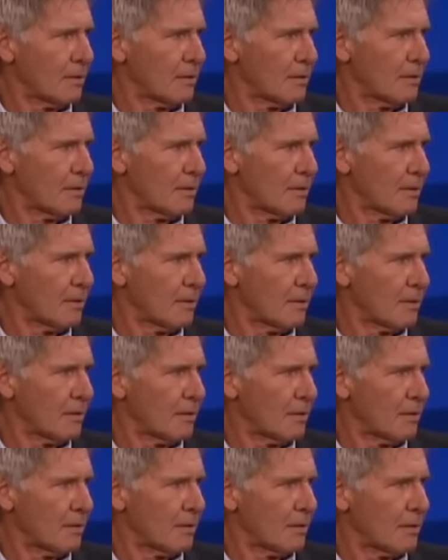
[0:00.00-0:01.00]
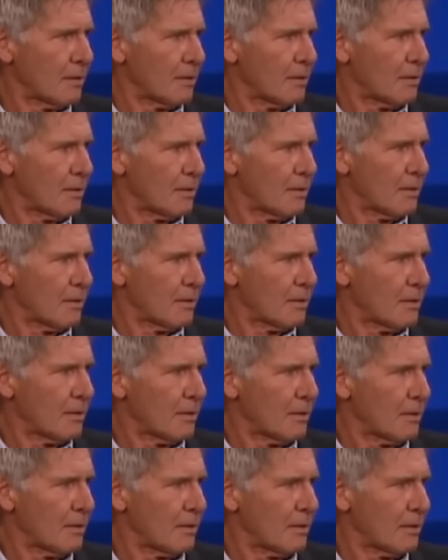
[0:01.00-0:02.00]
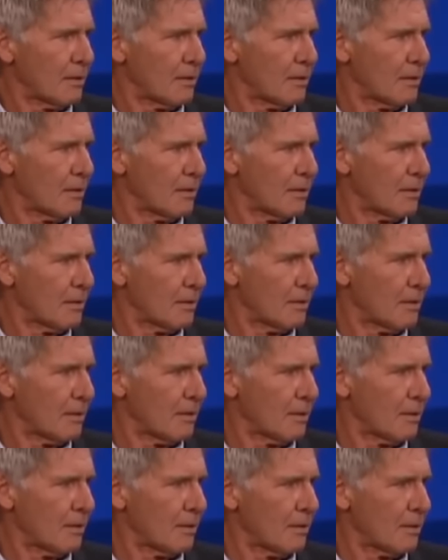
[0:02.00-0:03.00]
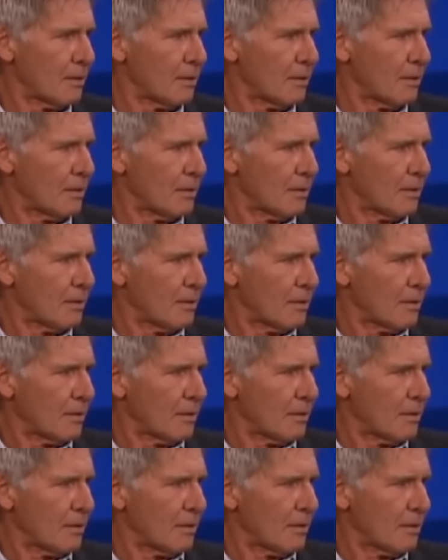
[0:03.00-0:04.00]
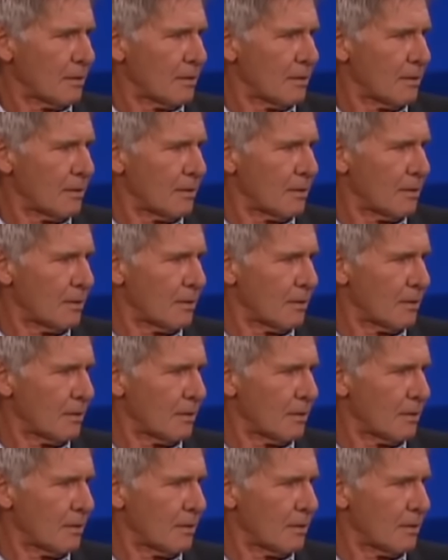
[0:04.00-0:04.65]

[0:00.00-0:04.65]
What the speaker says: (not speaking)